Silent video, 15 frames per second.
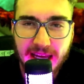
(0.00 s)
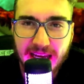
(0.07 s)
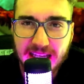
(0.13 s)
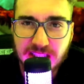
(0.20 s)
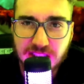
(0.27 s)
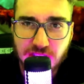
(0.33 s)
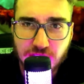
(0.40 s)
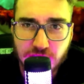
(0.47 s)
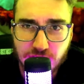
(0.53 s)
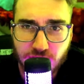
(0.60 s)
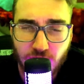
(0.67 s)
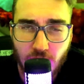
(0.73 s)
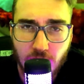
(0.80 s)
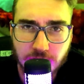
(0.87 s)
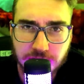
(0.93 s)
It's just
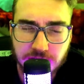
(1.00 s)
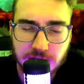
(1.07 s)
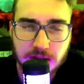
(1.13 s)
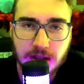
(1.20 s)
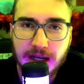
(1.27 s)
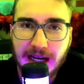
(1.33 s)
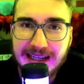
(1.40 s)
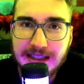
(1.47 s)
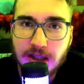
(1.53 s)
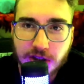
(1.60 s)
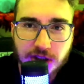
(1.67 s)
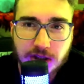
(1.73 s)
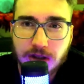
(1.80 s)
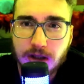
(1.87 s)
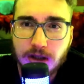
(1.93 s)
false. It
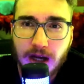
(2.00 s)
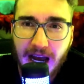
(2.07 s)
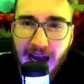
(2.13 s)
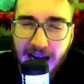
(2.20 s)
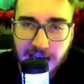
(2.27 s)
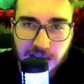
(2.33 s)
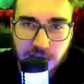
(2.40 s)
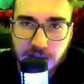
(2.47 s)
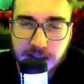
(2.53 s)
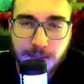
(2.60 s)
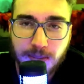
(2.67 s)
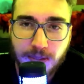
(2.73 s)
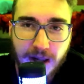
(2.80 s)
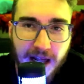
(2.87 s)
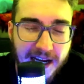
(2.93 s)
doesn't actually
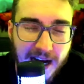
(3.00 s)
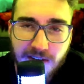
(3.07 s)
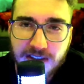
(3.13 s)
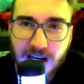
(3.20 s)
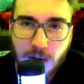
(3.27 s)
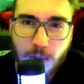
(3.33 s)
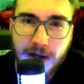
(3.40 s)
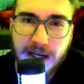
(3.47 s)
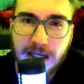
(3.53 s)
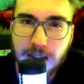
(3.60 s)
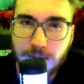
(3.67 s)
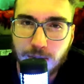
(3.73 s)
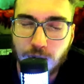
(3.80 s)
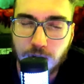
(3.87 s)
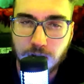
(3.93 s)
play out that way
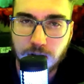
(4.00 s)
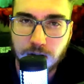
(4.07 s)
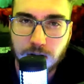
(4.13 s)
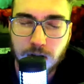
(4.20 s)
anymore.